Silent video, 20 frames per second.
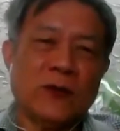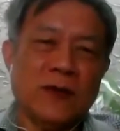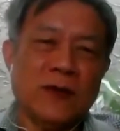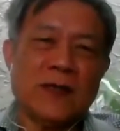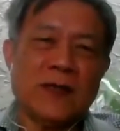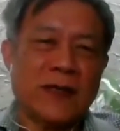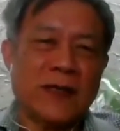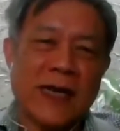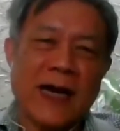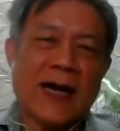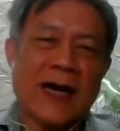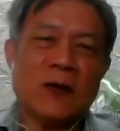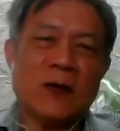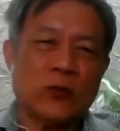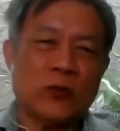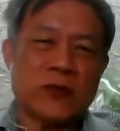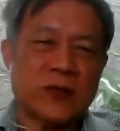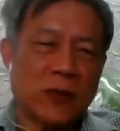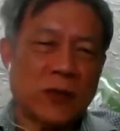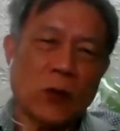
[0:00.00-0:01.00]
the guy
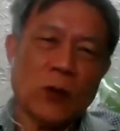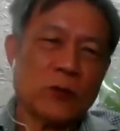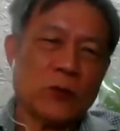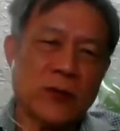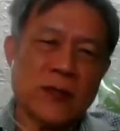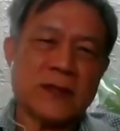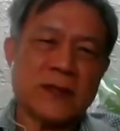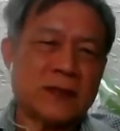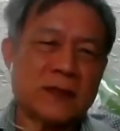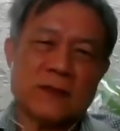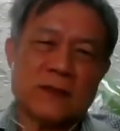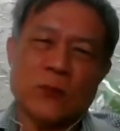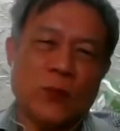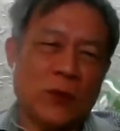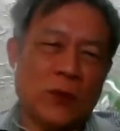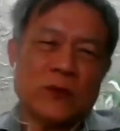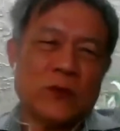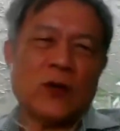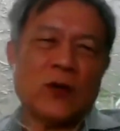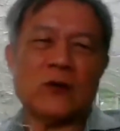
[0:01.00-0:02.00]
who's the oldest
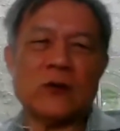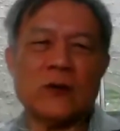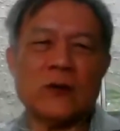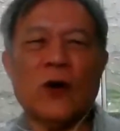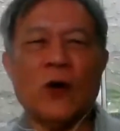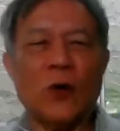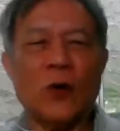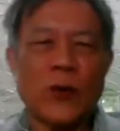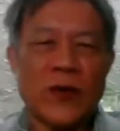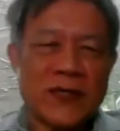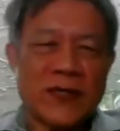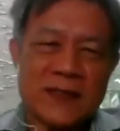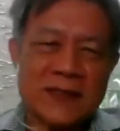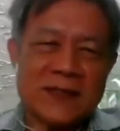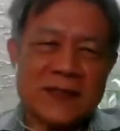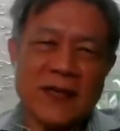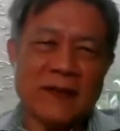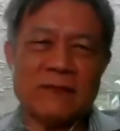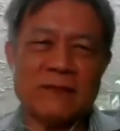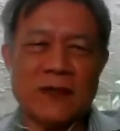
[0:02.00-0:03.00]
will not
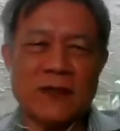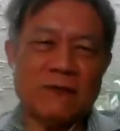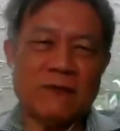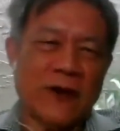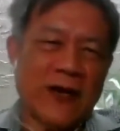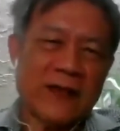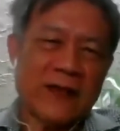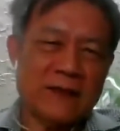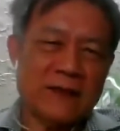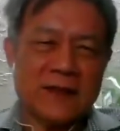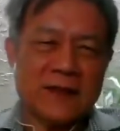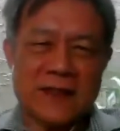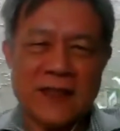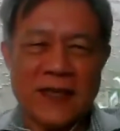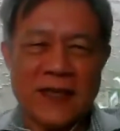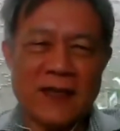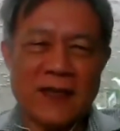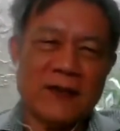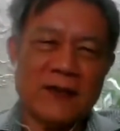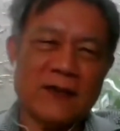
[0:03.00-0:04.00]
always have the final
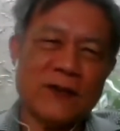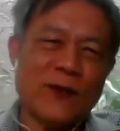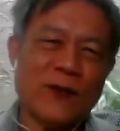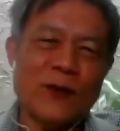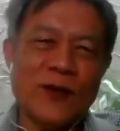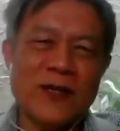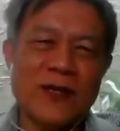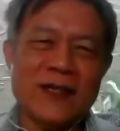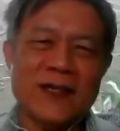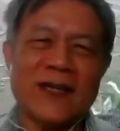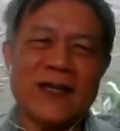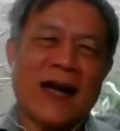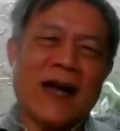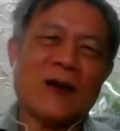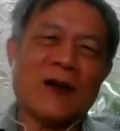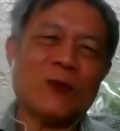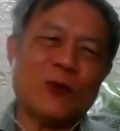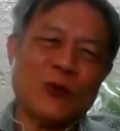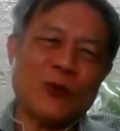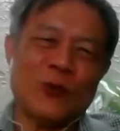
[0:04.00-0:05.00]
say, the guy
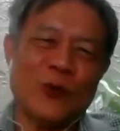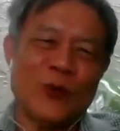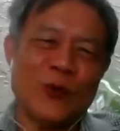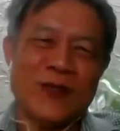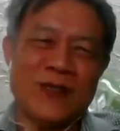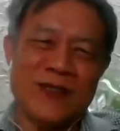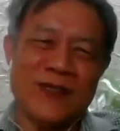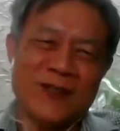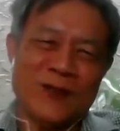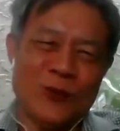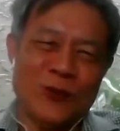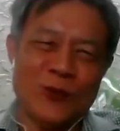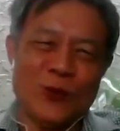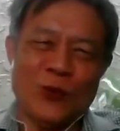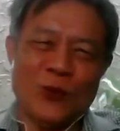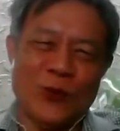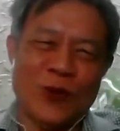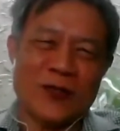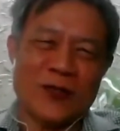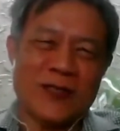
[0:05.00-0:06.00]
who
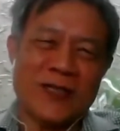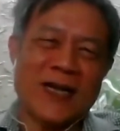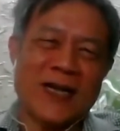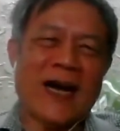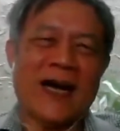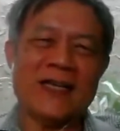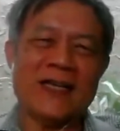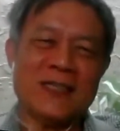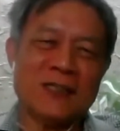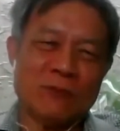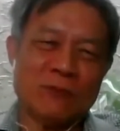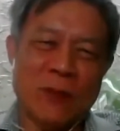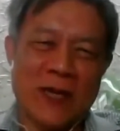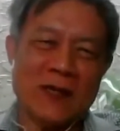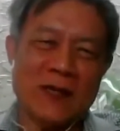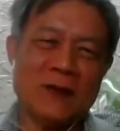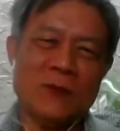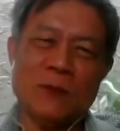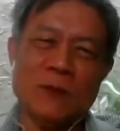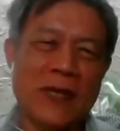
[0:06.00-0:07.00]
got the highest
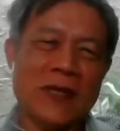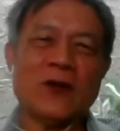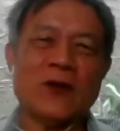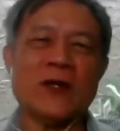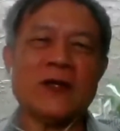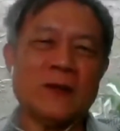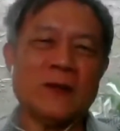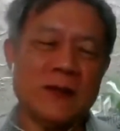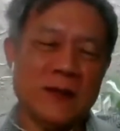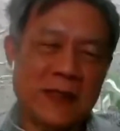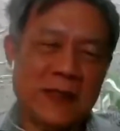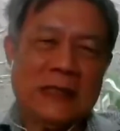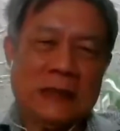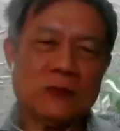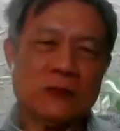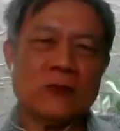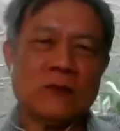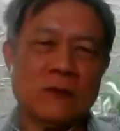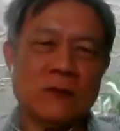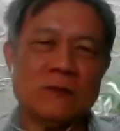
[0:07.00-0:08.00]
pay may not need
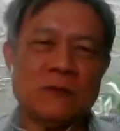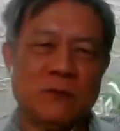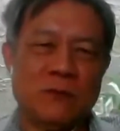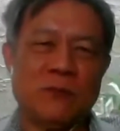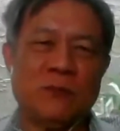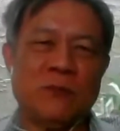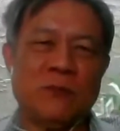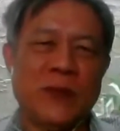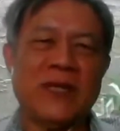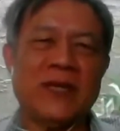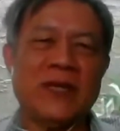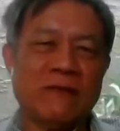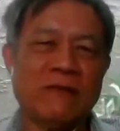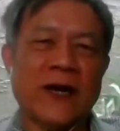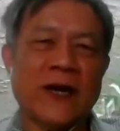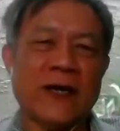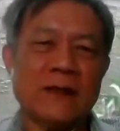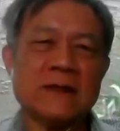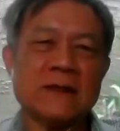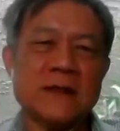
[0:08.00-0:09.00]
to be the
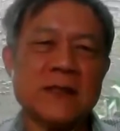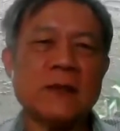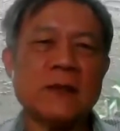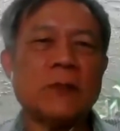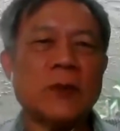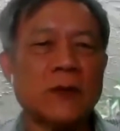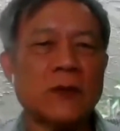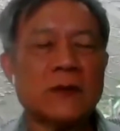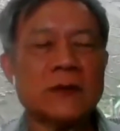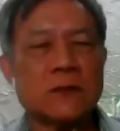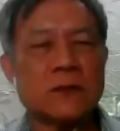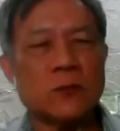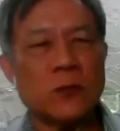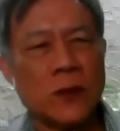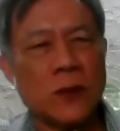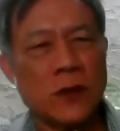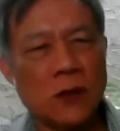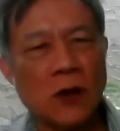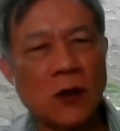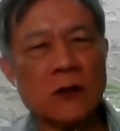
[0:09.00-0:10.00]
final say, because
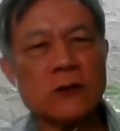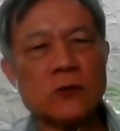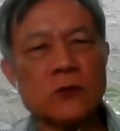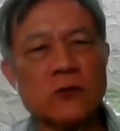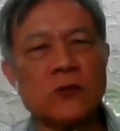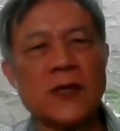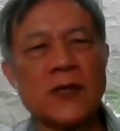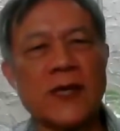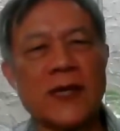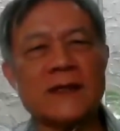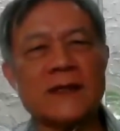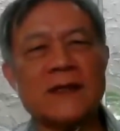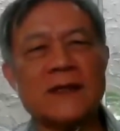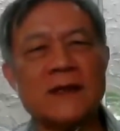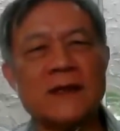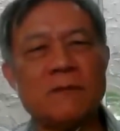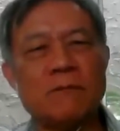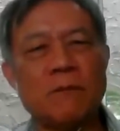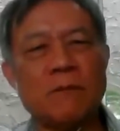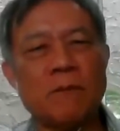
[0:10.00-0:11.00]
we got to get the